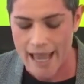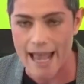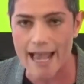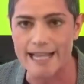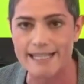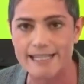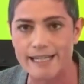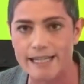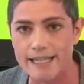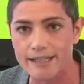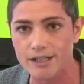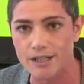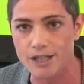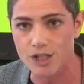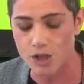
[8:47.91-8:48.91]
As
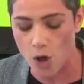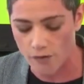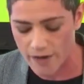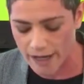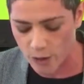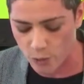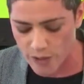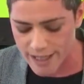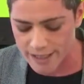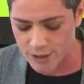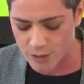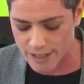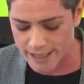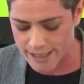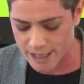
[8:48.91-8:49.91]
leaders of a green
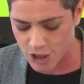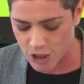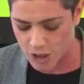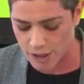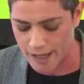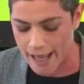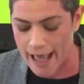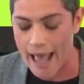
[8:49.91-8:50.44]
transition,